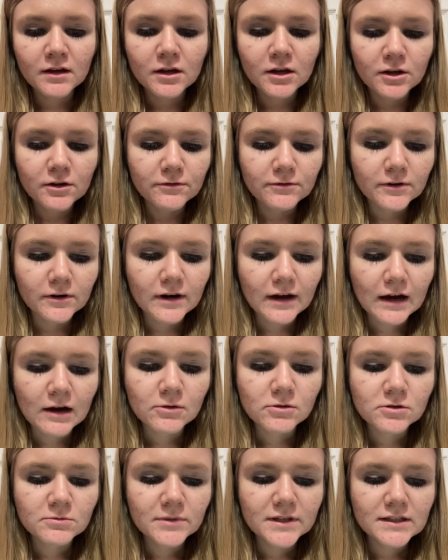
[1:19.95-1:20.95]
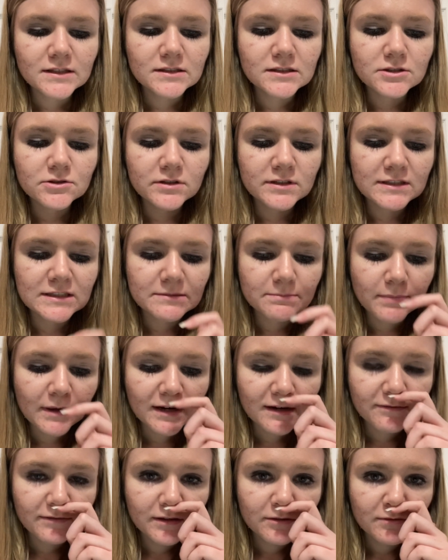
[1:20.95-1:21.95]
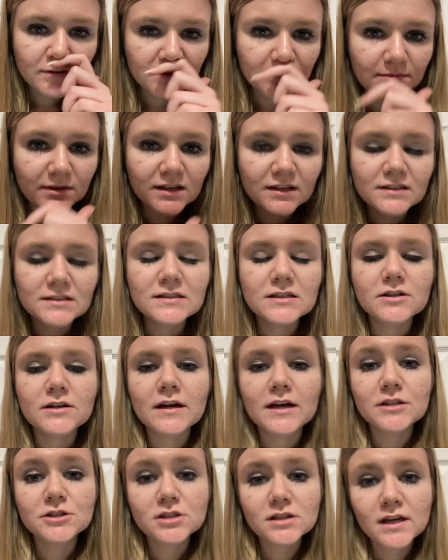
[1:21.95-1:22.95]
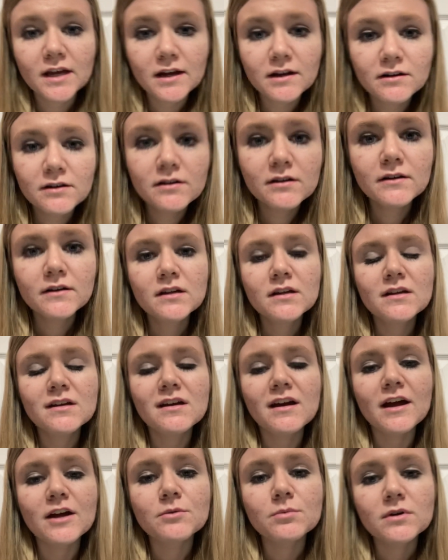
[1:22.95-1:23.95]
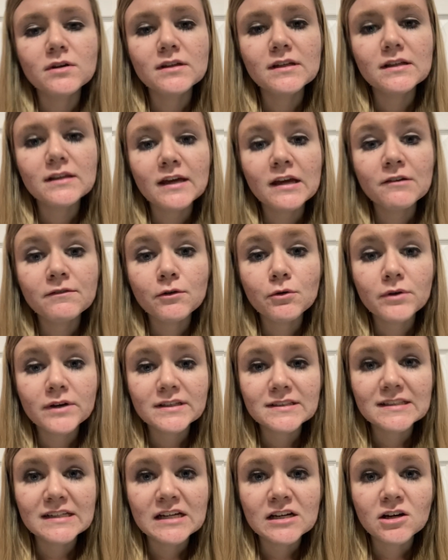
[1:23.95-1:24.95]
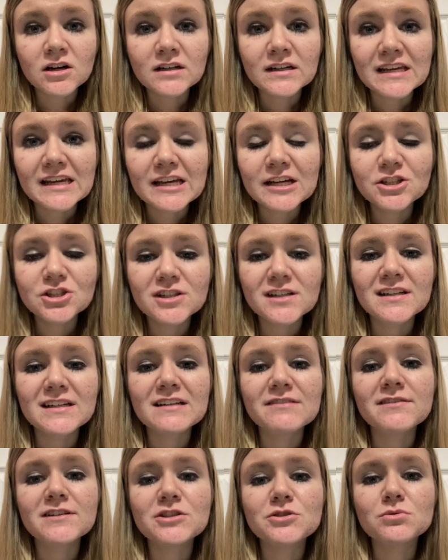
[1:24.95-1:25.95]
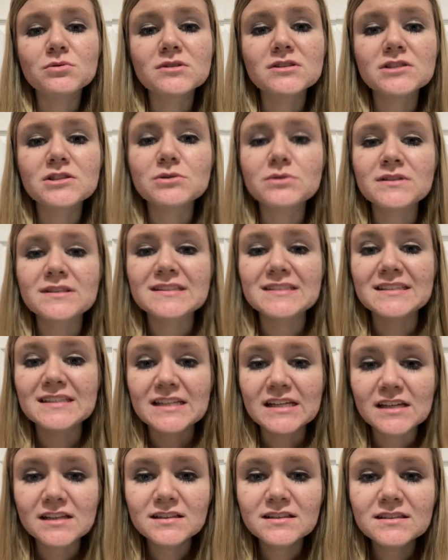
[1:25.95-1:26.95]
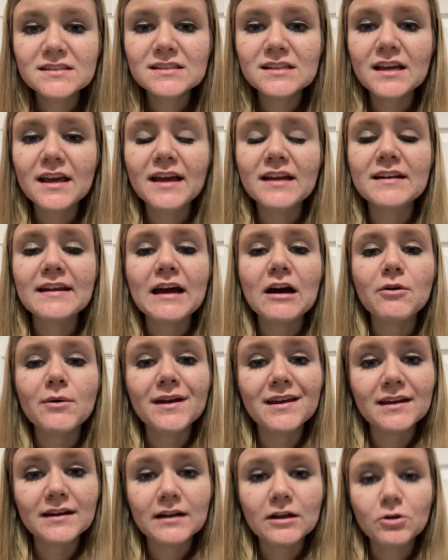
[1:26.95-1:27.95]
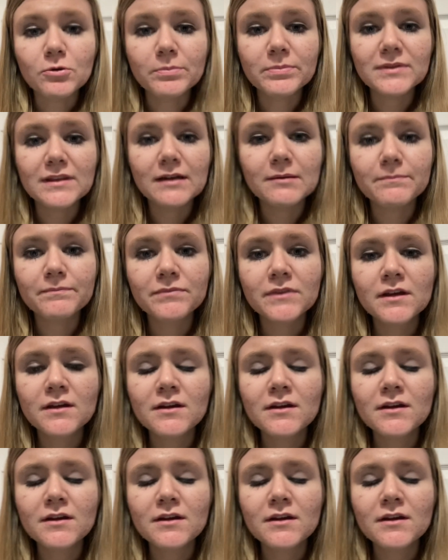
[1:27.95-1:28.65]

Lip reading: For how will my students benefit with me as their educator, I really like focusing on each individual student's needs and how I can help them.